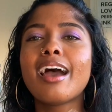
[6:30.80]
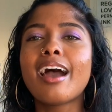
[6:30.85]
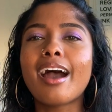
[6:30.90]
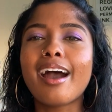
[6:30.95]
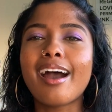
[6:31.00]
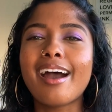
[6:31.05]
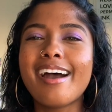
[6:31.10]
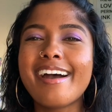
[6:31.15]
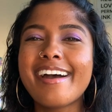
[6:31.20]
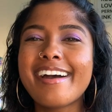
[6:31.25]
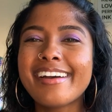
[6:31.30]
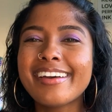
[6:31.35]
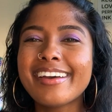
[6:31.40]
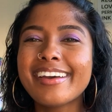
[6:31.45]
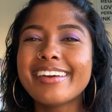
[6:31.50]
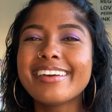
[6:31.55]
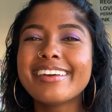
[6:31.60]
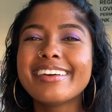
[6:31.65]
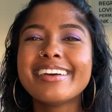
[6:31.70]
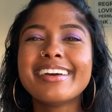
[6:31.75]

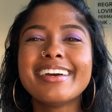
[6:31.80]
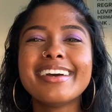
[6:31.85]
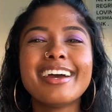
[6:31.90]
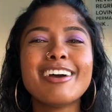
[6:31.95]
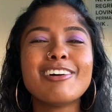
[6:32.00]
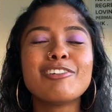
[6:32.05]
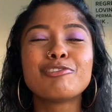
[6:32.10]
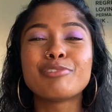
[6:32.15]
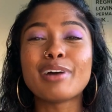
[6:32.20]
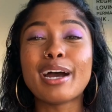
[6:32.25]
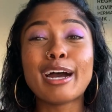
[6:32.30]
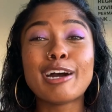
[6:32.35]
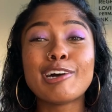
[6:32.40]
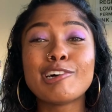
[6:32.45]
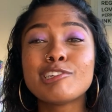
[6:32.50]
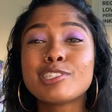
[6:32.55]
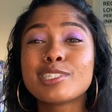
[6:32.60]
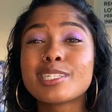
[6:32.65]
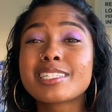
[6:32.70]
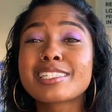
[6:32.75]
I
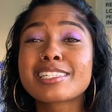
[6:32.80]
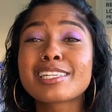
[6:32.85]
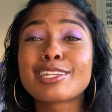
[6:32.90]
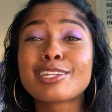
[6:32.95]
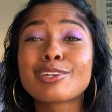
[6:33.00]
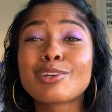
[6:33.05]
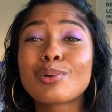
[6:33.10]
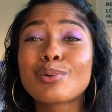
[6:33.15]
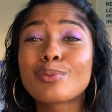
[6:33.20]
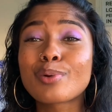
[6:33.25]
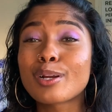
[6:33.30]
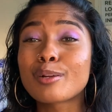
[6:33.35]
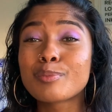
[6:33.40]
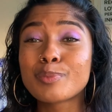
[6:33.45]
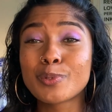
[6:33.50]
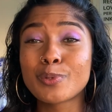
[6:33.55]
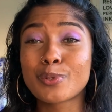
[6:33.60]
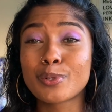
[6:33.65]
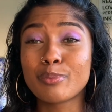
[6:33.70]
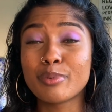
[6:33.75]
found just an
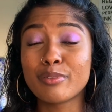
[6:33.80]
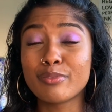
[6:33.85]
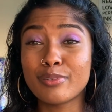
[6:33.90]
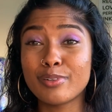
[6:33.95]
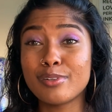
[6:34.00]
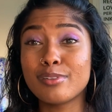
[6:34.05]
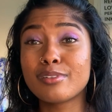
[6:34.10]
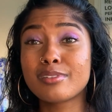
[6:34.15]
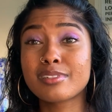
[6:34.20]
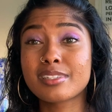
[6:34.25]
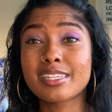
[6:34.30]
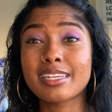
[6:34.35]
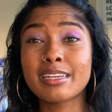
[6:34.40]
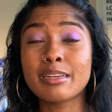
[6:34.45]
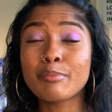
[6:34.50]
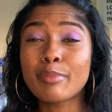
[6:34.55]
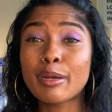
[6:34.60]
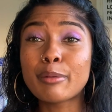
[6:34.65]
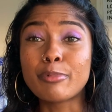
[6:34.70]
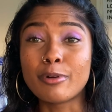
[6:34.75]
incredible group of folks
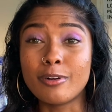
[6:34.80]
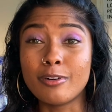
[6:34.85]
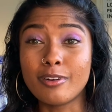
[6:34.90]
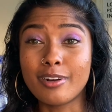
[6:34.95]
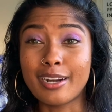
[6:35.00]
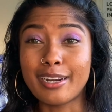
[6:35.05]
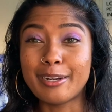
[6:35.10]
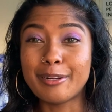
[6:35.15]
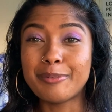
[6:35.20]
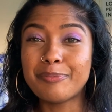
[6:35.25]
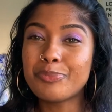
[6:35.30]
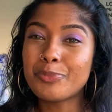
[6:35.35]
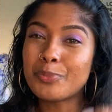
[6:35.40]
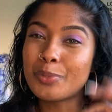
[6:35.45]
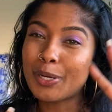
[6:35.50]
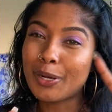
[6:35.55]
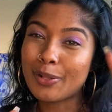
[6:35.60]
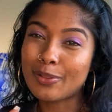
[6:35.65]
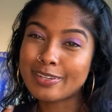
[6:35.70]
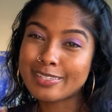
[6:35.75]
in my program. We
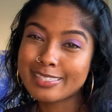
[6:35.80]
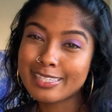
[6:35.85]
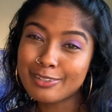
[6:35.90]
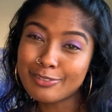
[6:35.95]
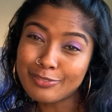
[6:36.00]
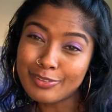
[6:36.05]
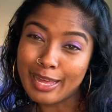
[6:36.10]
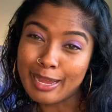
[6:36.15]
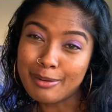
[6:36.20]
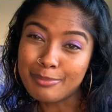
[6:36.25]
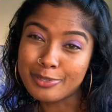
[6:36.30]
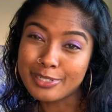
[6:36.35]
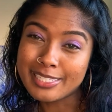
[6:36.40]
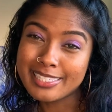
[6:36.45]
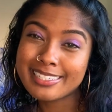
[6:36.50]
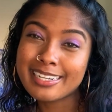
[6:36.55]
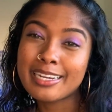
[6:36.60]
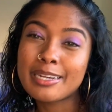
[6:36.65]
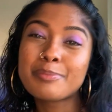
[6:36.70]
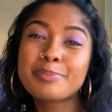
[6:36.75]
call ourselves Library
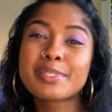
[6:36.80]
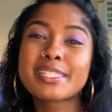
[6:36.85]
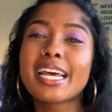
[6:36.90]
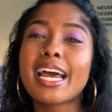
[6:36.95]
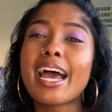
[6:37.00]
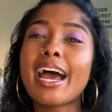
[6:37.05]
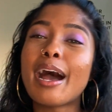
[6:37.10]
Steps.